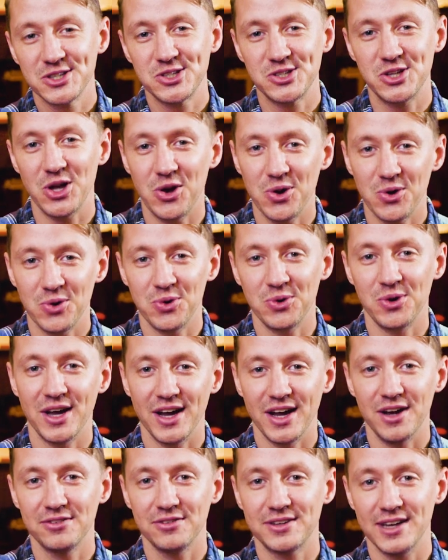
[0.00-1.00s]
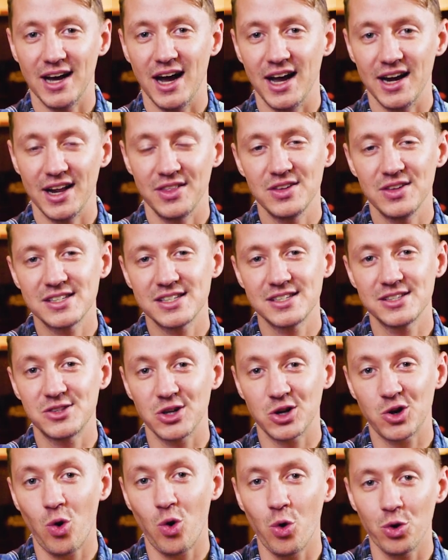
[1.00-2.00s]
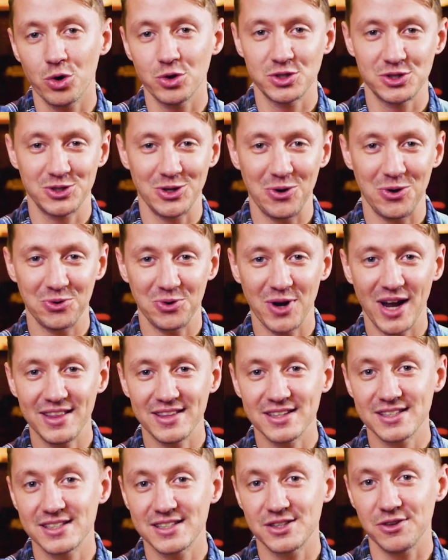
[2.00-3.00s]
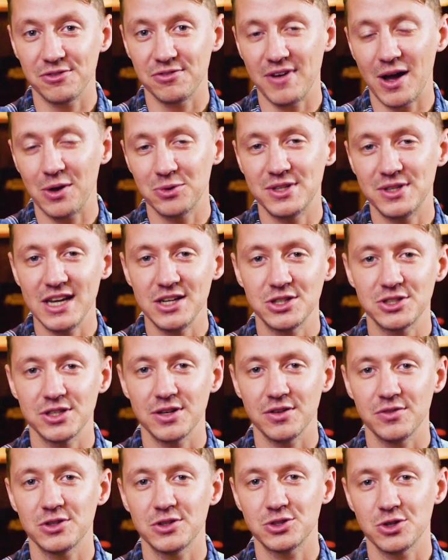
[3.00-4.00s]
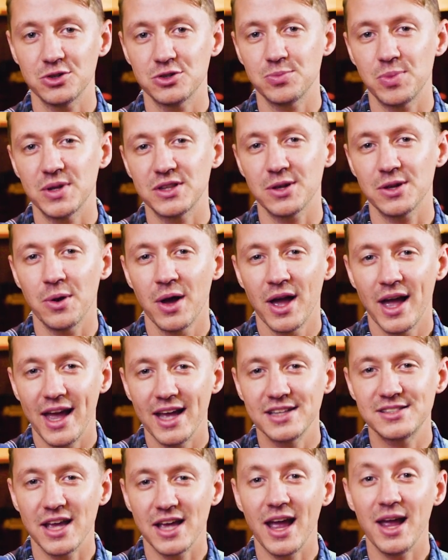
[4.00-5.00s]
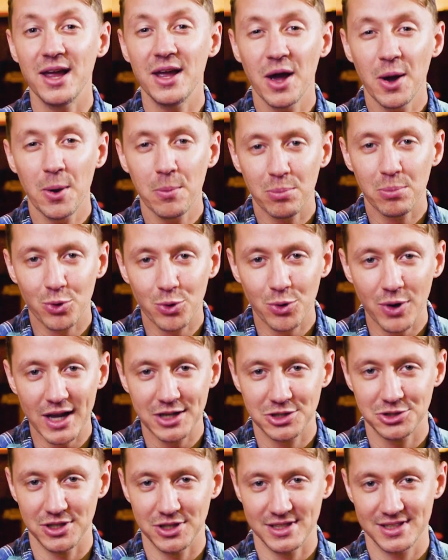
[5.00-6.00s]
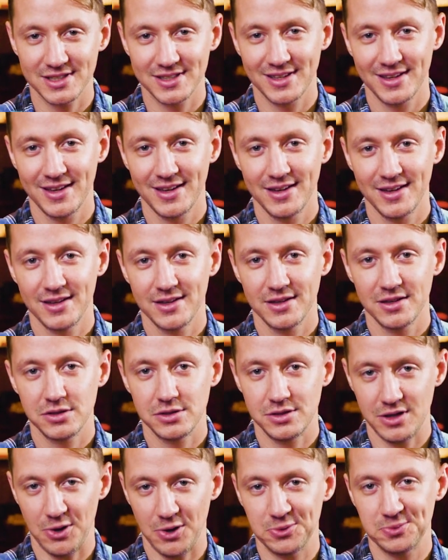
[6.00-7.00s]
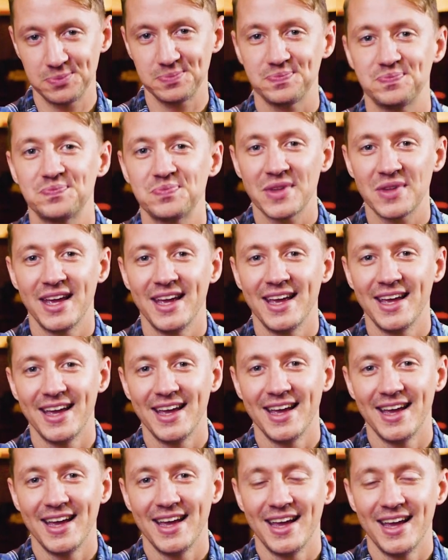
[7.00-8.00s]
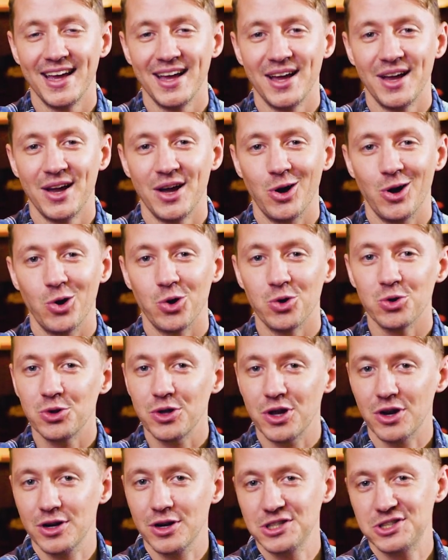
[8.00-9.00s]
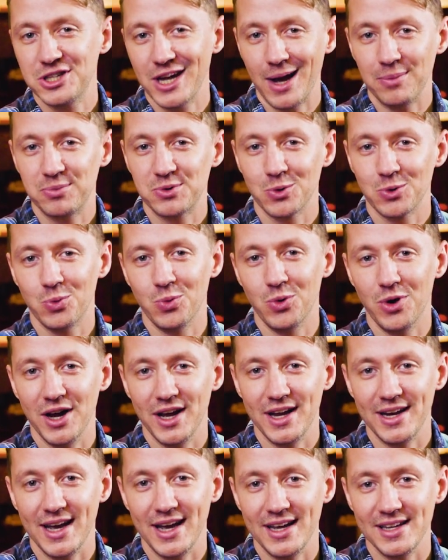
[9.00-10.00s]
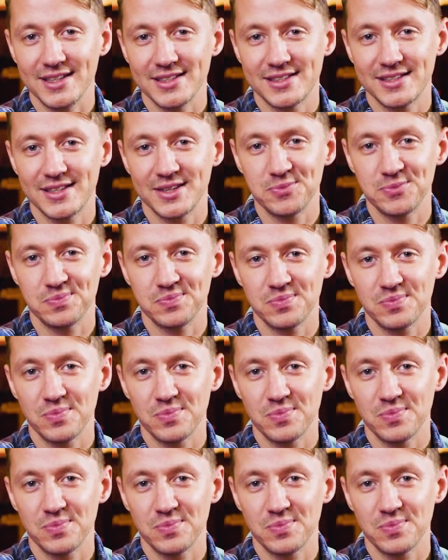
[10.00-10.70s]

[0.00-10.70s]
stone of God. And this is the cornerstone, right? This is the foundation of the church, but it's a precious stone. Earlier in chapter 1, as